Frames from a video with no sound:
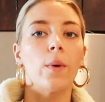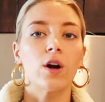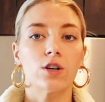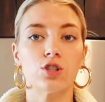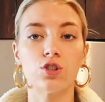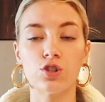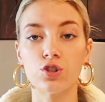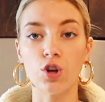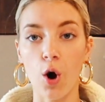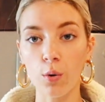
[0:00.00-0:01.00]
Oh my gosh, it's
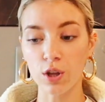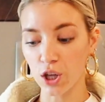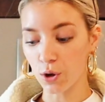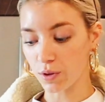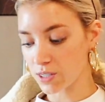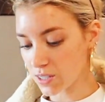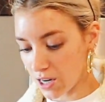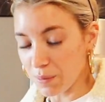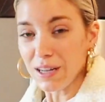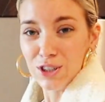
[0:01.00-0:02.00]
so cute. This is
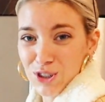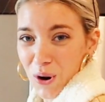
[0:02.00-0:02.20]
gonna be adorable.